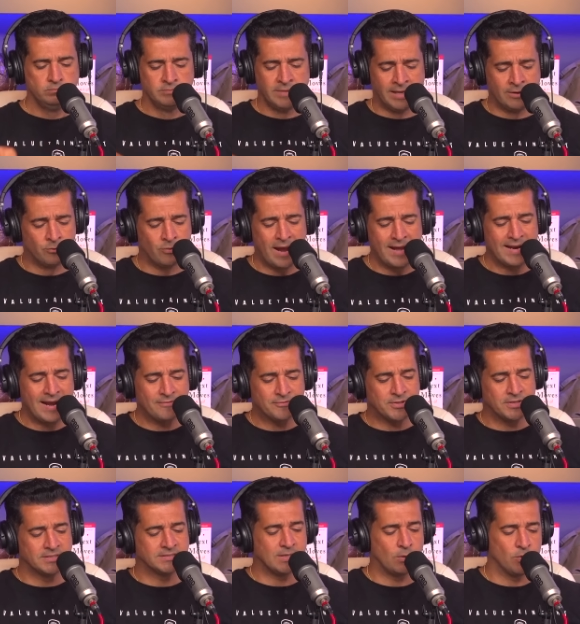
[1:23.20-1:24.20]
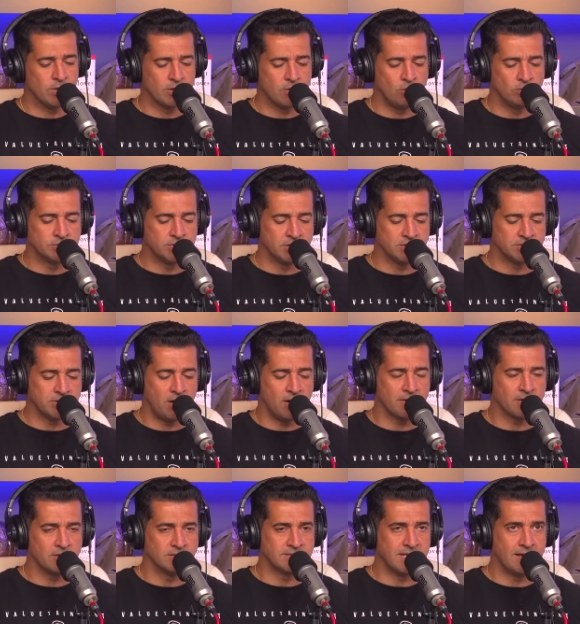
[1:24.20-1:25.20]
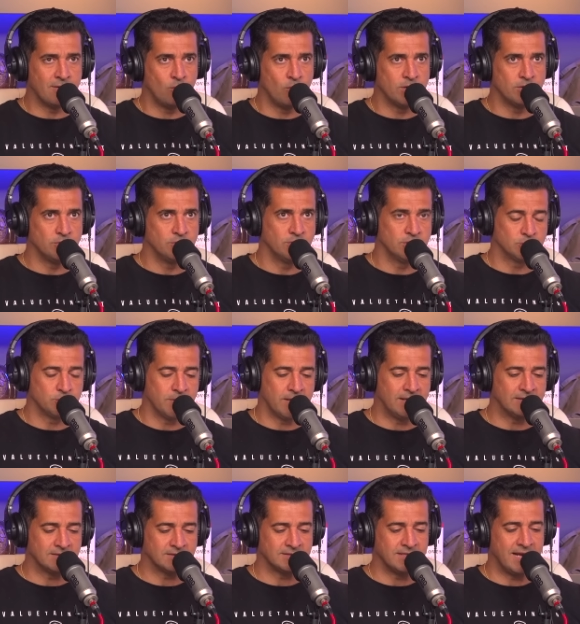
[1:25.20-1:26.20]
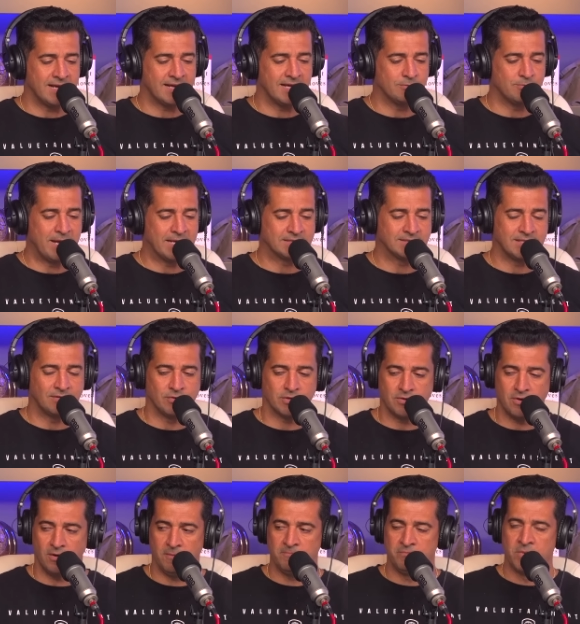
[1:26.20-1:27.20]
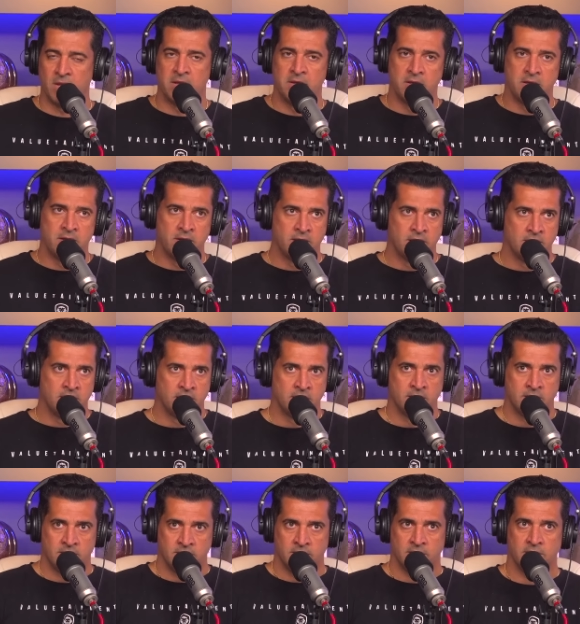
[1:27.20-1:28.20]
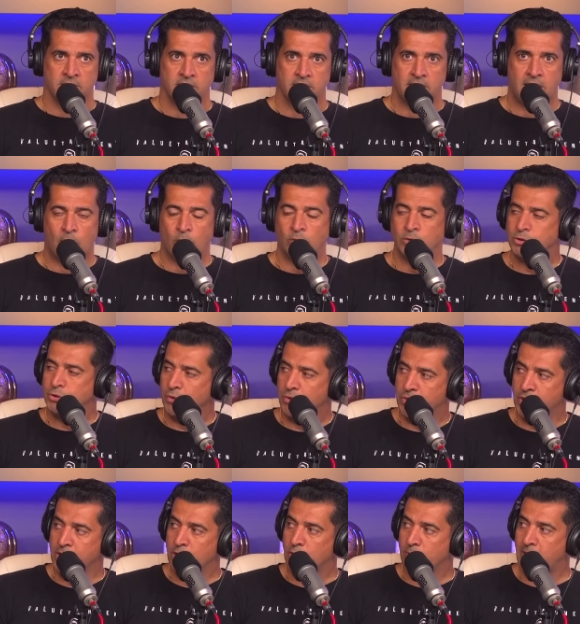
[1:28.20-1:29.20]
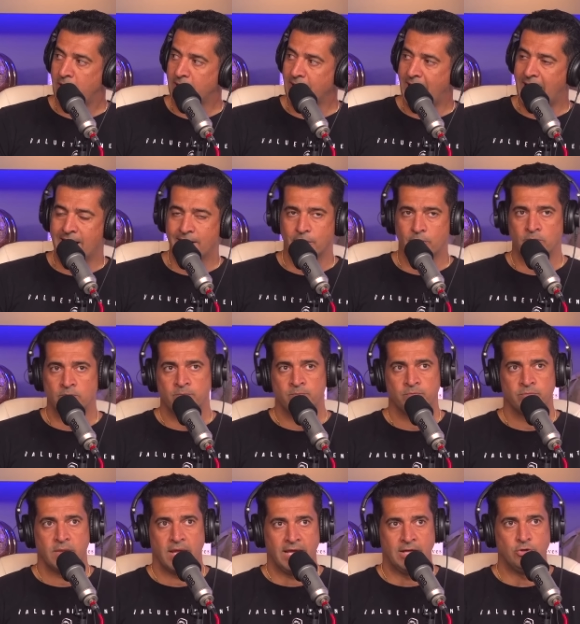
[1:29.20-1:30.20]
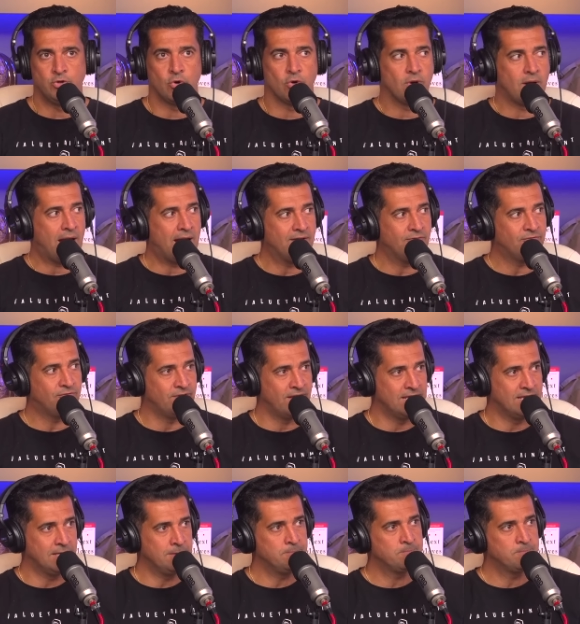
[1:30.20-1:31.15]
and right after this, I want to go into this article because I don't want to do this without this, and I got Max seven call. I want you to think about, Adam, in your life, Vinny,